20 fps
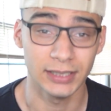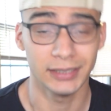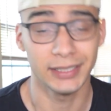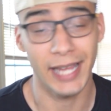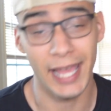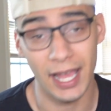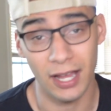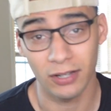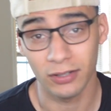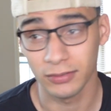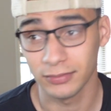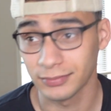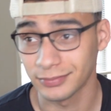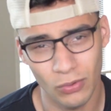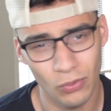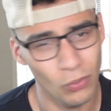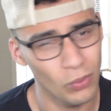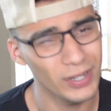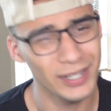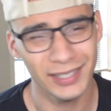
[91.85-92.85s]
Now,
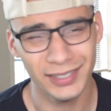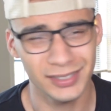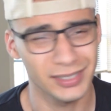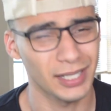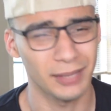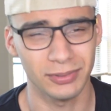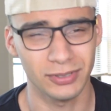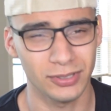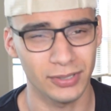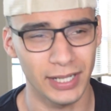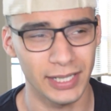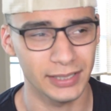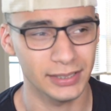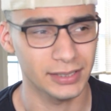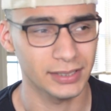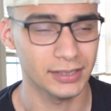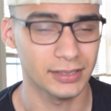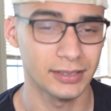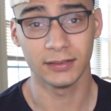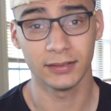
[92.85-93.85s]
what is
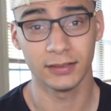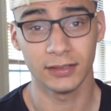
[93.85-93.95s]
substrates?